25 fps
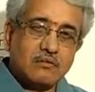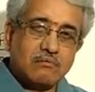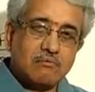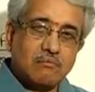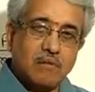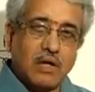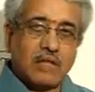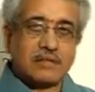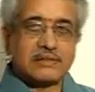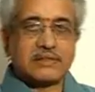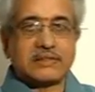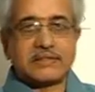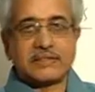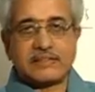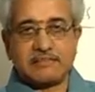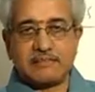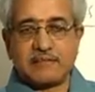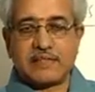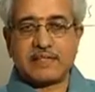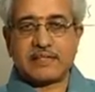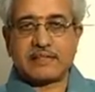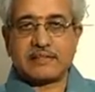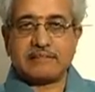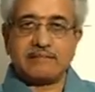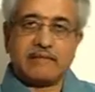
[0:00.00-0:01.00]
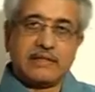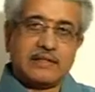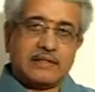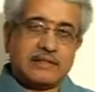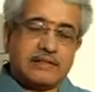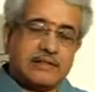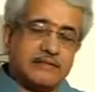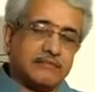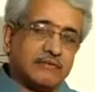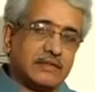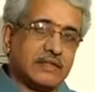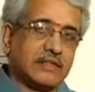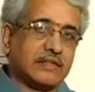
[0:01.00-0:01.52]
Mass is different, weight is
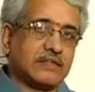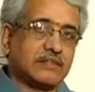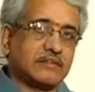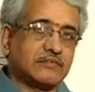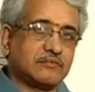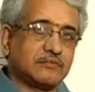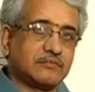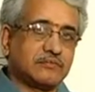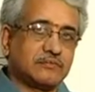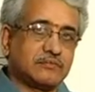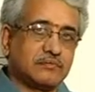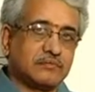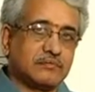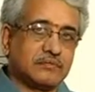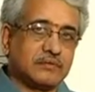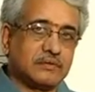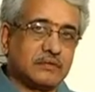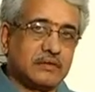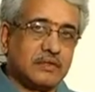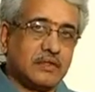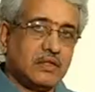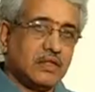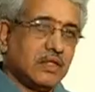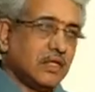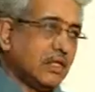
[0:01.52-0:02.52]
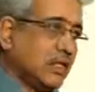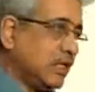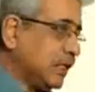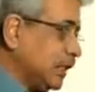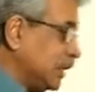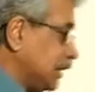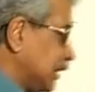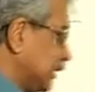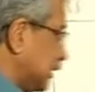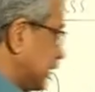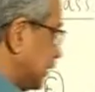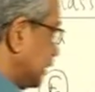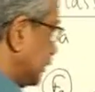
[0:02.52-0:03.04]
different.
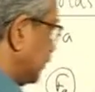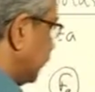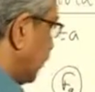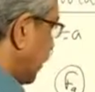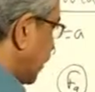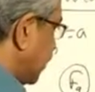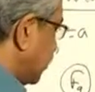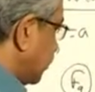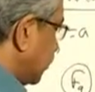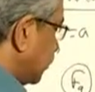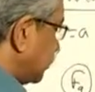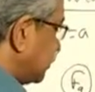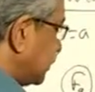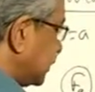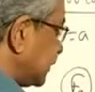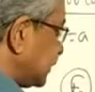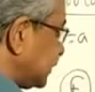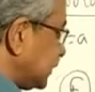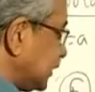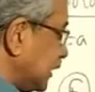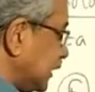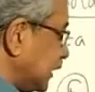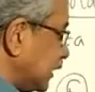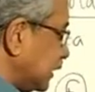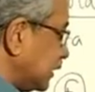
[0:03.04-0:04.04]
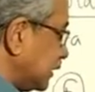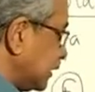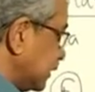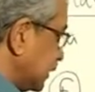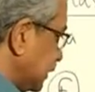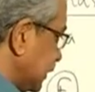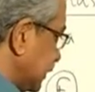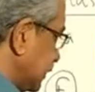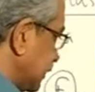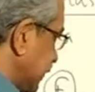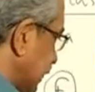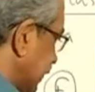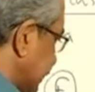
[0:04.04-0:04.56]
The value of this G
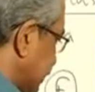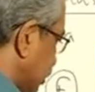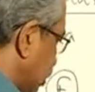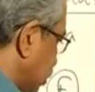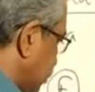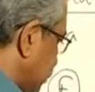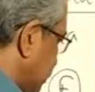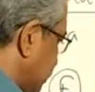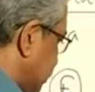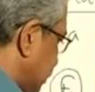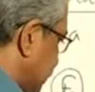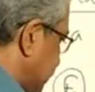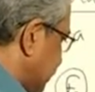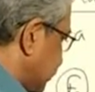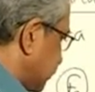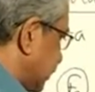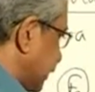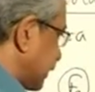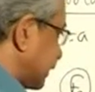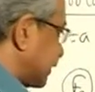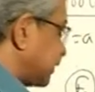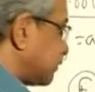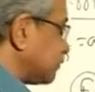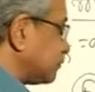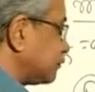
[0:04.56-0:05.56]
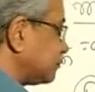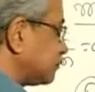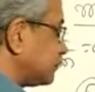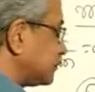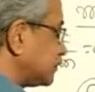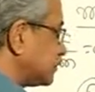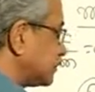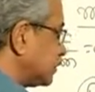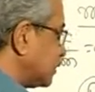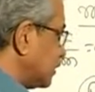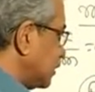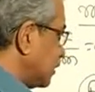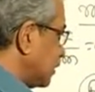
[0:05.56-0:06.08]
decides how much is the weight.
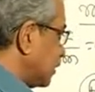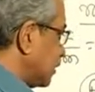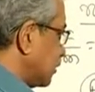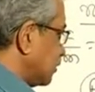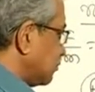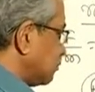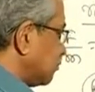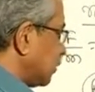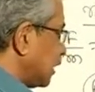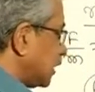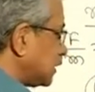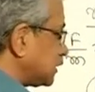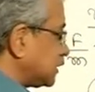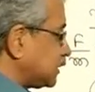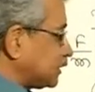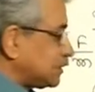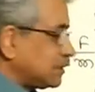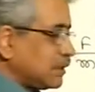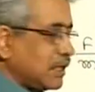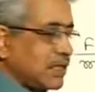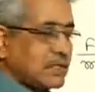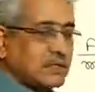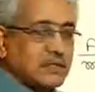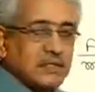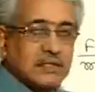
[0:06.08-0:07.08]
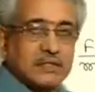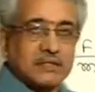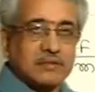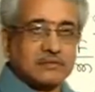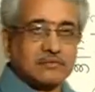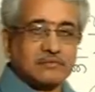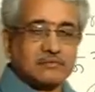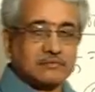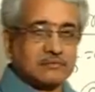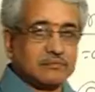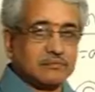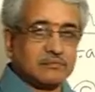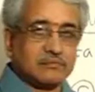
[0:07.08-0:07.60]
Mass is not that.
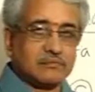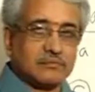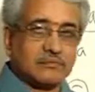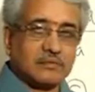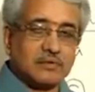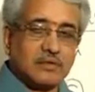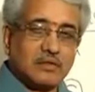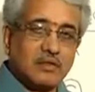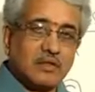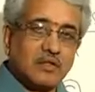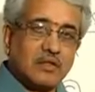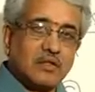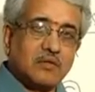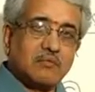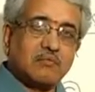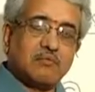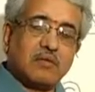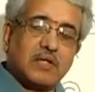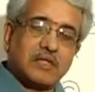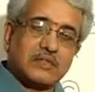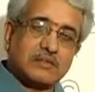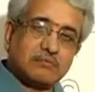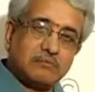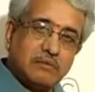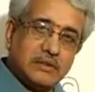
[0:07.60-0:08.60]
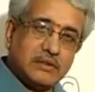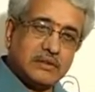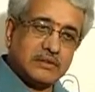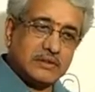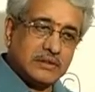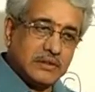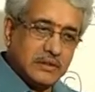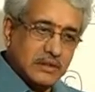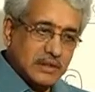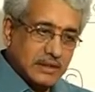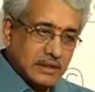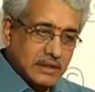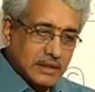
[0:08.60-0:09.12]
Mass means
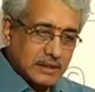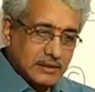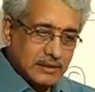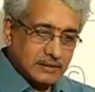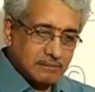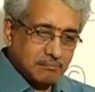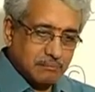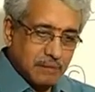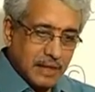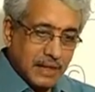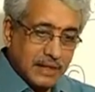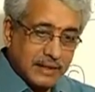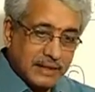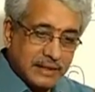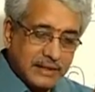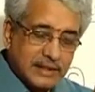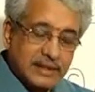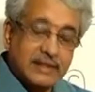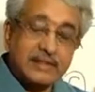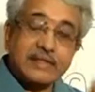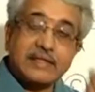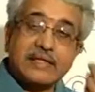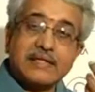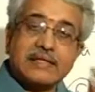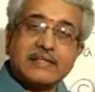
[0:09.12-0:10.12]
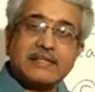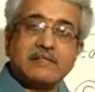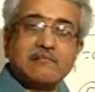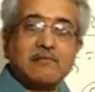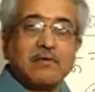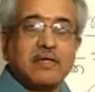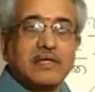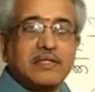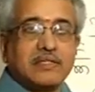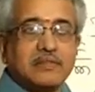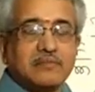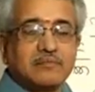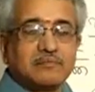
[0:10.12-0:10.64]
the matter contained in the
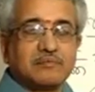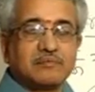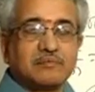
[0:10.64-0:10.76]
body.